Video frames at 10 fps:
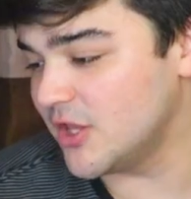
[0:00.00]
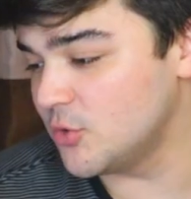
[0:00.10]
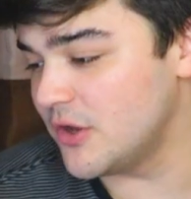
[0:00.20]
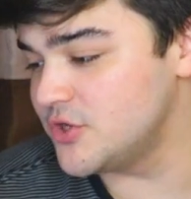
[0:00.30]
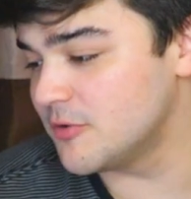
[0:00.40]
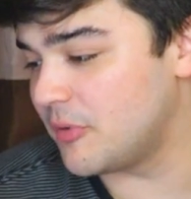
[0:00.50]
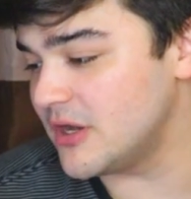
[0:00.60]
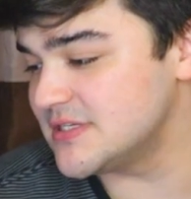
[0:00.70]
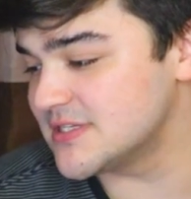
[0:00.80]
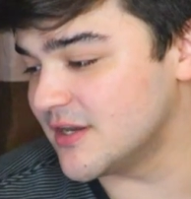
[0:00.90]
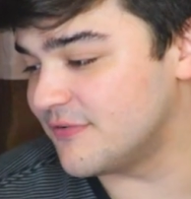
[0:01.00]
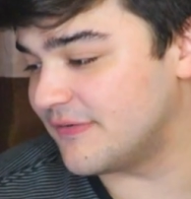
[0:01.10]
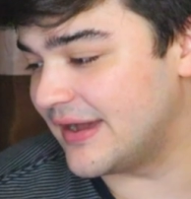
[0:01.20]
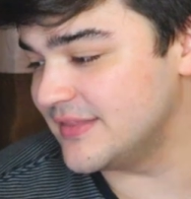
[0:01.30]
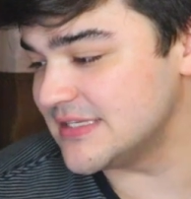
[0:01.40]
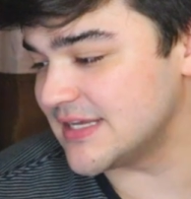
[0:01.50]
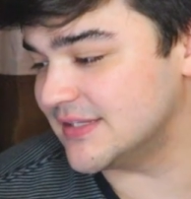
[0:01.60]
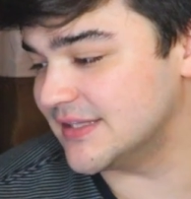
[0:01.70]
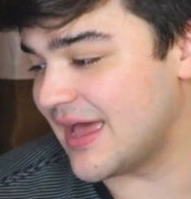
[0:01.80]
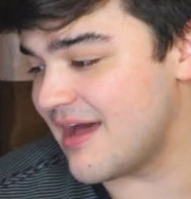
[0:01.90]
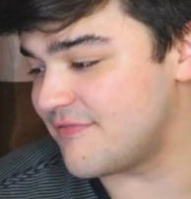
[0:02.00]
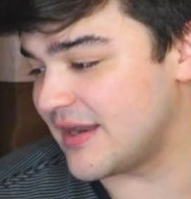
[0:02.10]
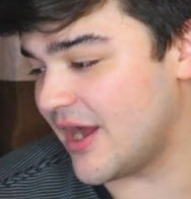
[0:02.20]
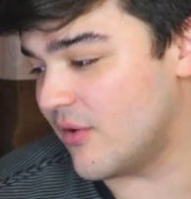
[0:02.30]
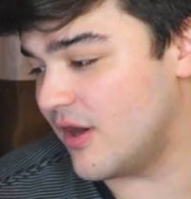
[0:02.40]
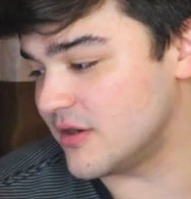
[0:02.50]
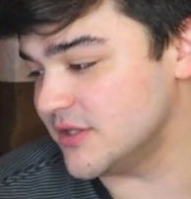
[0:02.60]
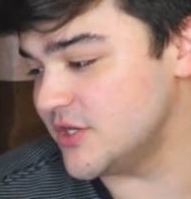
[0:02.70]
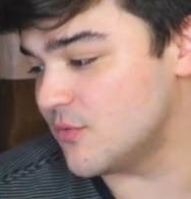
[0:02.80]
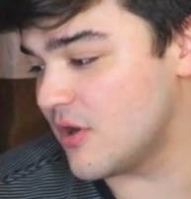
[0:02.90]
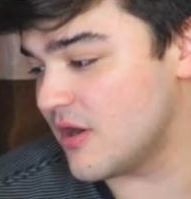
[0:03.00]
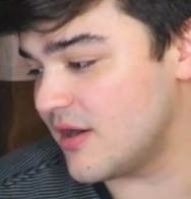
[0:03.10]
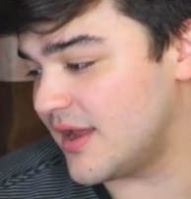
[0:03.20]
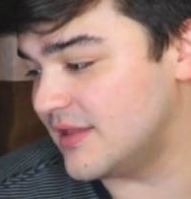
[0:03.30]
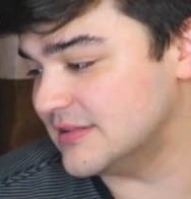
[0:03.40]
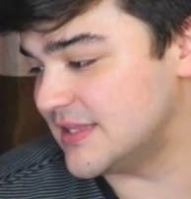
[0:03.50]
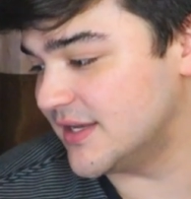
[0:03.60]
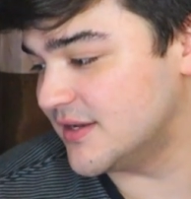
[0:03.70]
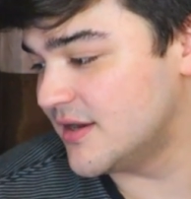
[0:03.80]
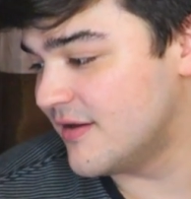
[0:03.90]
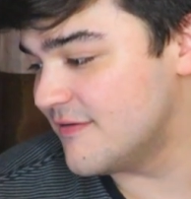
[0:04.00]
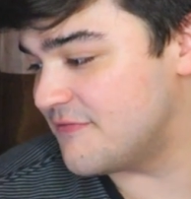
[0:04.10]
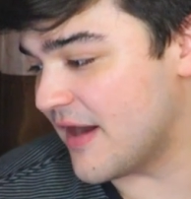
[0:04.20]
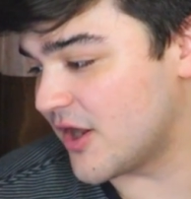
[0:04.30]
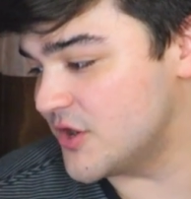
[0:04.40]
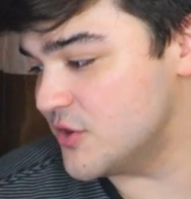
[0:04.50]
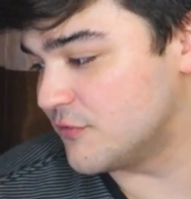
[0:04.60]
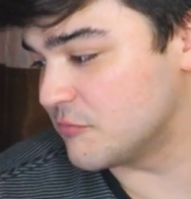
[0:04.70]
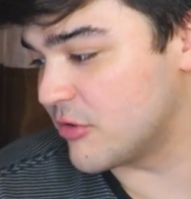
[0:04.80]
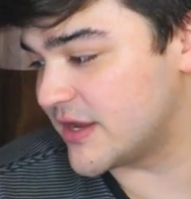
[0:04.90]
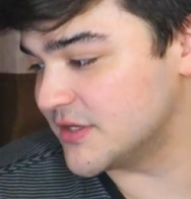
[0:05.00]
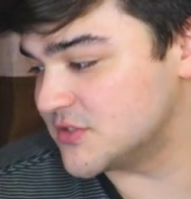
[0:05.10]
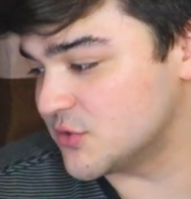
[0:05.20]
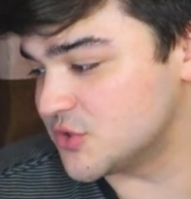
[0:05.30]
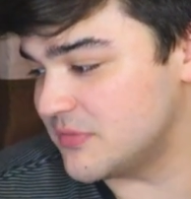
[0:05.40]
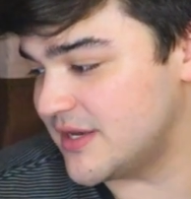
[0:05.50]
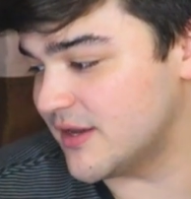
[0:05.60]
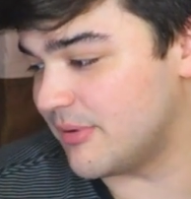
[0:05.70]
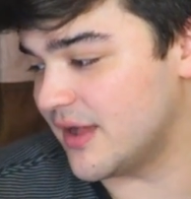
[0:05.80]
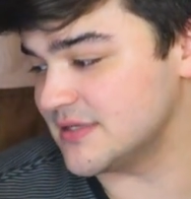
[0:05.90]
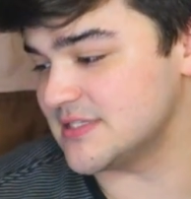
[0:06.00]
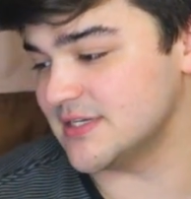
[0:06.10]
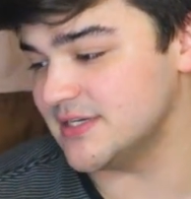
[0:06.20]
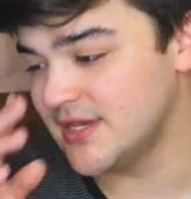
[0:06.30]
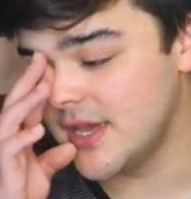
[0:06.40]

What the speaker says: LOL, your boss is gonna find this and laugh at how ugly you are and then fire you for breaking social media policy.